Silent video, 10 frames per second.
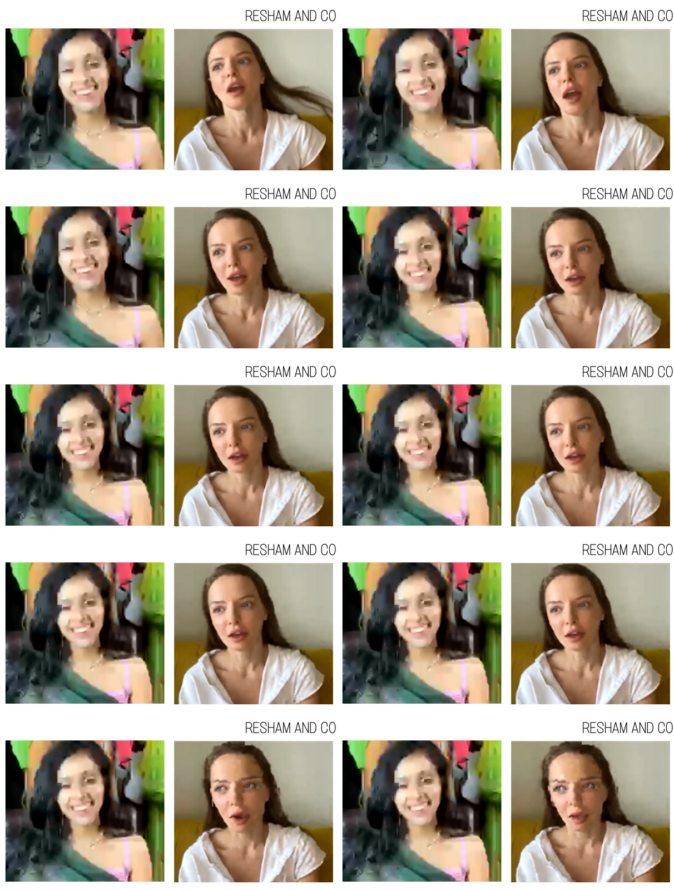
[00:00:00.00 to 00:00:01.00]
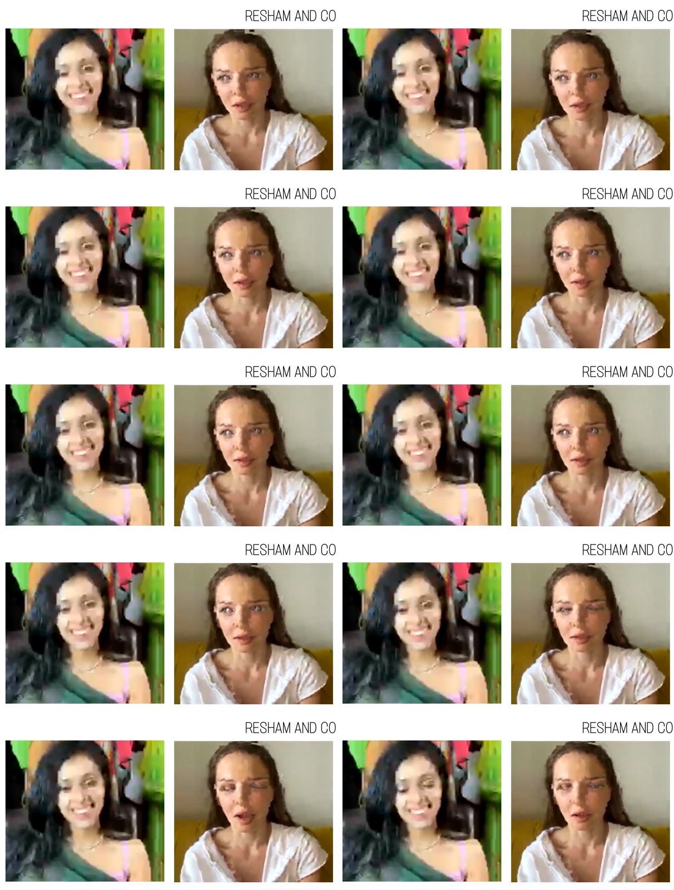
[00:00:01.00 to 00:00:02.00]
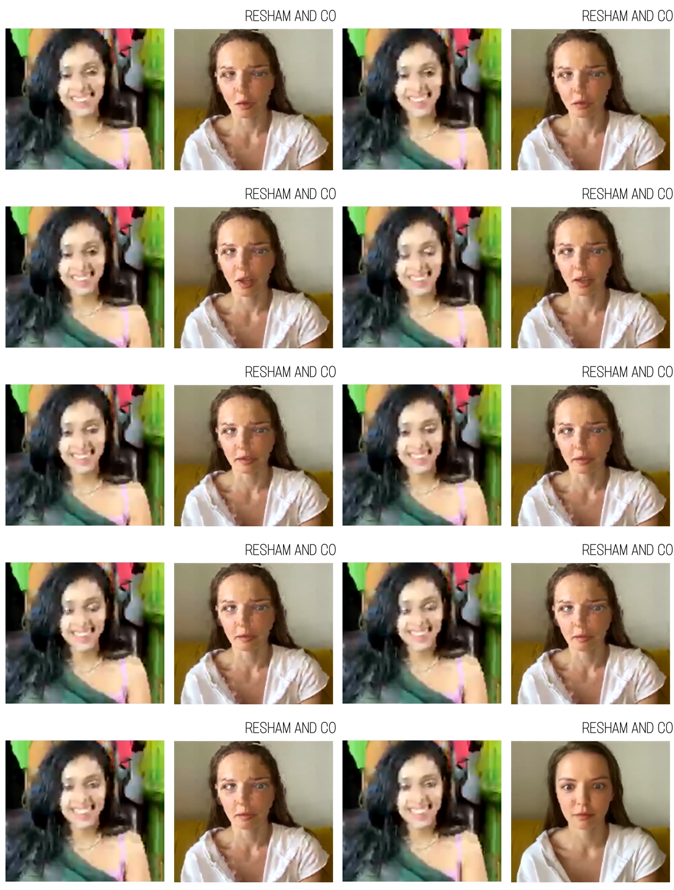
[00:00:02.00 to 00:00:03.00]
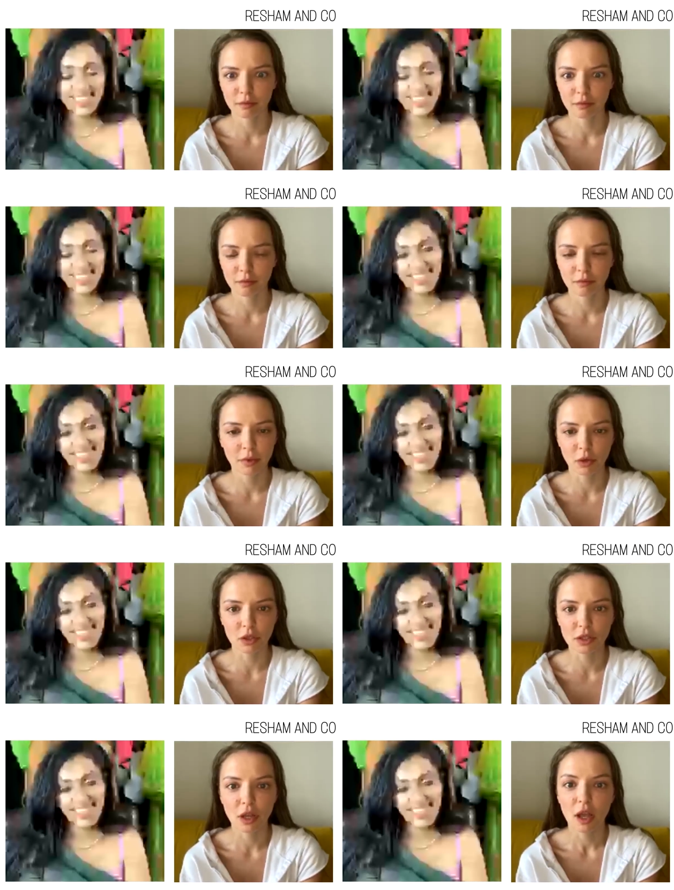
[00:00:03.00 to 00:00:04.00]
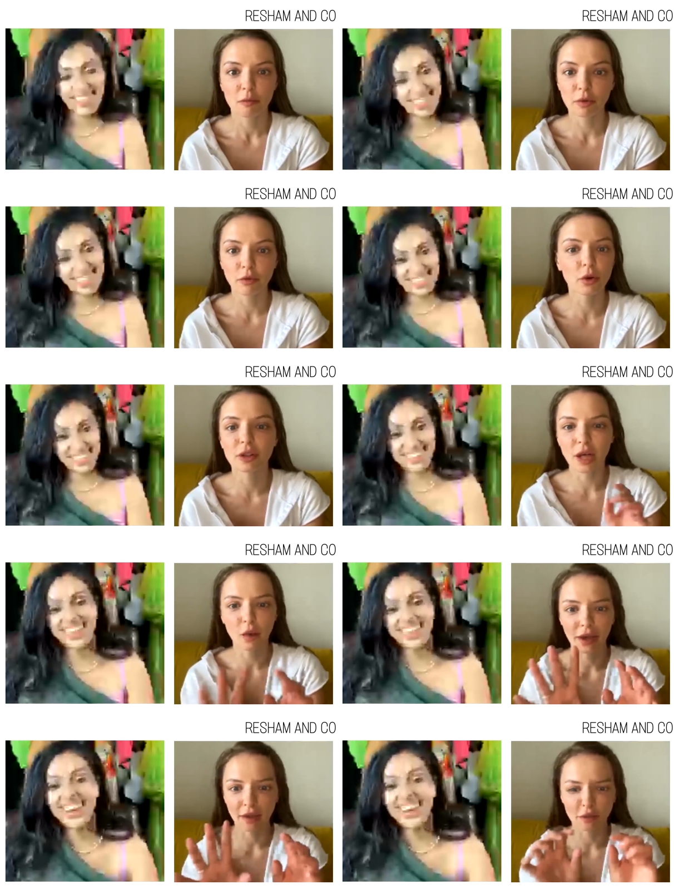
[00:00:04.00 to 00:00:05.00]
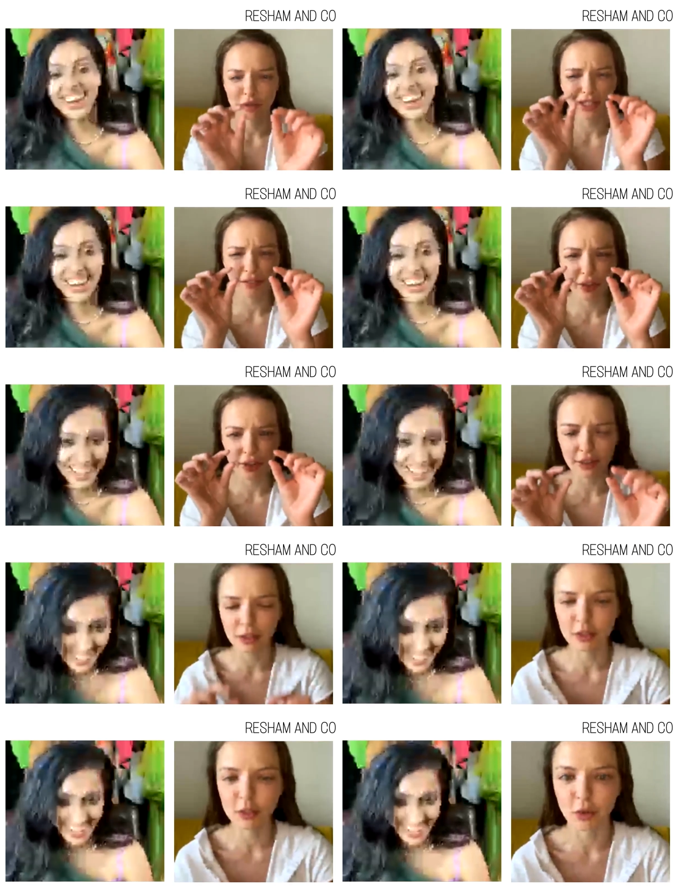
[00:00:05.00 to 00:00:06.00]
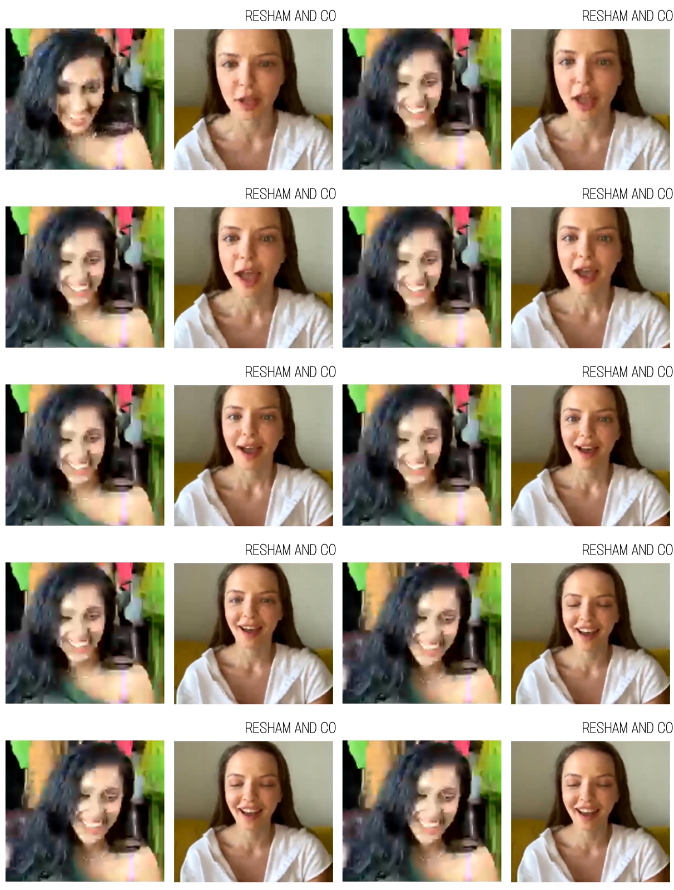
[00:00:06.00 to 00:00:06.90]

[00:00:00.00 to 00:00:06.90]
Speaker 1: Actually, yoga is a style of life because before now I have to say very little story. Uh,